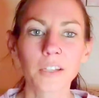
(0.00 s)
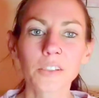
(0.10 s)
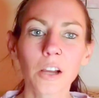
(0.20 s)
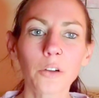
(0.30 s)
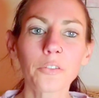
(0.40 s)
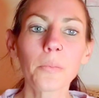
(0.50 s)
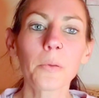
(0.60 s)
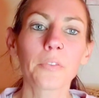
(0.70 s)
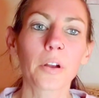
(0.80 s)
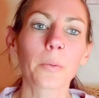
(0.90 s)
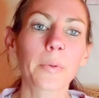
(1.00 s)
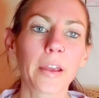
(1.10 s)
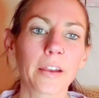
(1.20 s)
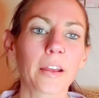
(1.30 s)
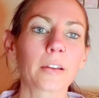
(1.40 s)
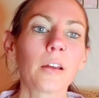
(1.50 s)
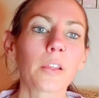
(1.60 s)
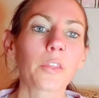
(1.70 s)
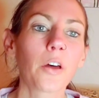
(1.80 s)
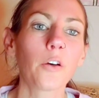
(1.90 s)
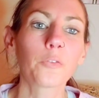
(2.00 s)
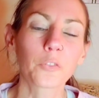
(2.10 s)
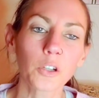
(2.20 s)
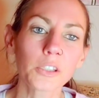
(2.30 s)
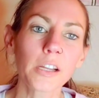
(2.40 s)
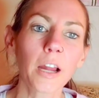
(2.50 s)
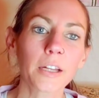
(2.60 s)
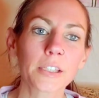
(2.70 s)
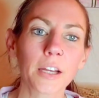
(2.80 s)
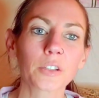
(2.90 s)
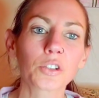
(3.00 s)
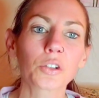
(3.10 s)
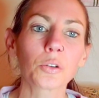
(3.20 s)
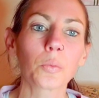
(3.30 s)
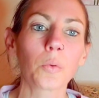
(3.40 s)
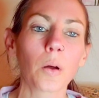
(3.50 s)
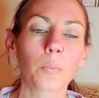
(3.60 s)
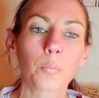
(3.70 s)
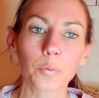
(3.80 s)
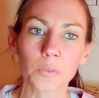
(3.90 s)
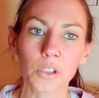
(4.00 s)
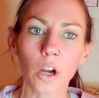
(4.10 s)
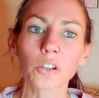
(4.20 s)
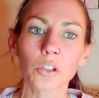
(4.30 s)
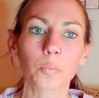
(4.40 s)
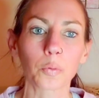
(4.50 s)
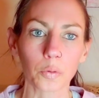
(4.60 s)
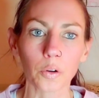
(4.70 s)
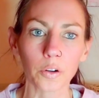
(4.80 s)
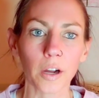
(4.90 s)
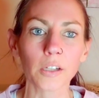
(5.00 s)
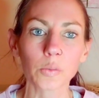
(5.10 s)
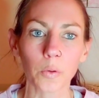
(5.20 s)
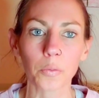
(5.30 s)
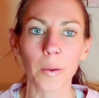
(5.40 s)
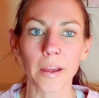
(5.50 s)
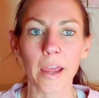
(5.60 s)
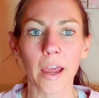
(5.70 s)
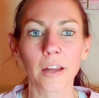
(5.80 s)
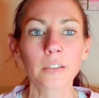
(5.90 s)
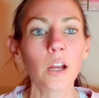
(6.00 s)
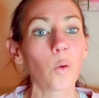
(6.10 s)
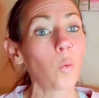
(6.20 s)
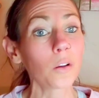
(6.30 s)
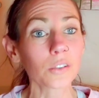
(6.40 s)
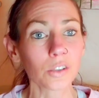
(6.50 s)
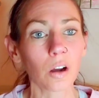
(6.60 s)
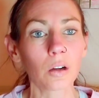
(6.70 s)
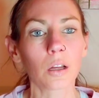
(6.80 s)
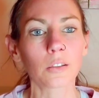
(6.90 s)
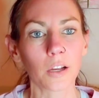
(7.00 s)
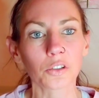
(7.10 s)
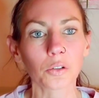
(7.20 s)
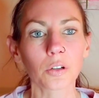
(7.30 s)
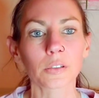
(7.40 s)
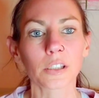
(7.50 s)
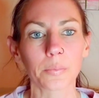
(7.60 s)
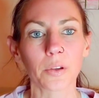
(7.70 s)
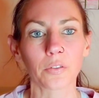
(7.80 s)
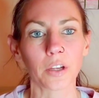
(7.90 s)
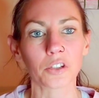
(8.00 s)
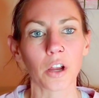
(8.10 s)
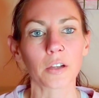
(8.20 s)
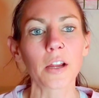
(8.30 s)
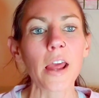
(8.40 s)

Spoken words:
Let's start from the very beginning. The first thing I did to start to progress with my hand was start electrical stimulation.